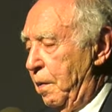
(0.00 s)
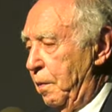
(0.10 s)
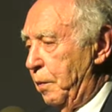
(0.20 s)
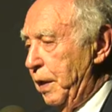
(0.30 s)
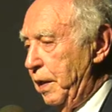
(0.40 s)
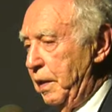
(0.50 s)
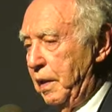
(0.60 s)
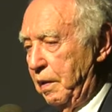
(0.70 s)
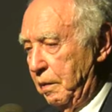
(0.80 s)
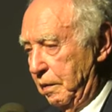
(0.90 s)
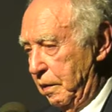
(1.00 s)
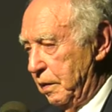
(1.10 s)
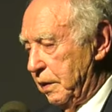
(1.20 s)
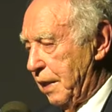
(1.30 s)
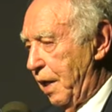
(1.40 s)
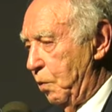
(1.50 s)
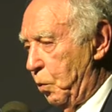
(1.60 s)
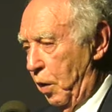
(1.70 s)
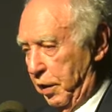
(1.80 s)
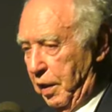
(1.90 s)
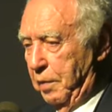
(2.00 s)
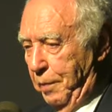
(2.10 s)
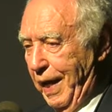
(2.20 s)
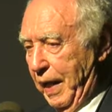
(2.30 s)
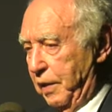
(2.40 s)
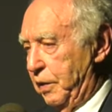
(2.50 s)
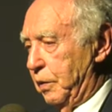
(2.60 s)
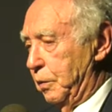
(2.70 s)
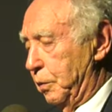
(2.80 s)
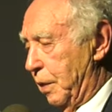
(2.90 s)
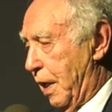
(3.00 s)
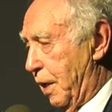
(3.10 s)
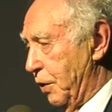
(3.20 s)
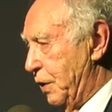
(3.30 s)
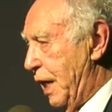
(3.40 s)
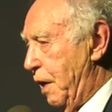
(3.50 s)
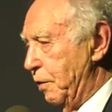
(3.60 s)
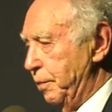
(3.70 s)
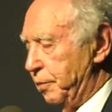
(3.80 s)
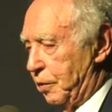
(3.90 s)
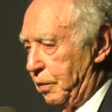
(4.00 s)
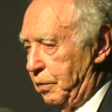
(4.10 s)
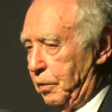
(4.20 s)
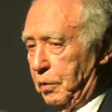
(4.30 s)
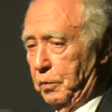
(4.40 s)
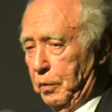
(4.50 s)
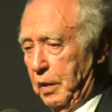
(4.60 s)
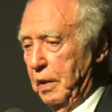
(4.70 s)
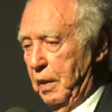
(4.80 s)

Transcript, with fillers: we started walking back to our town, to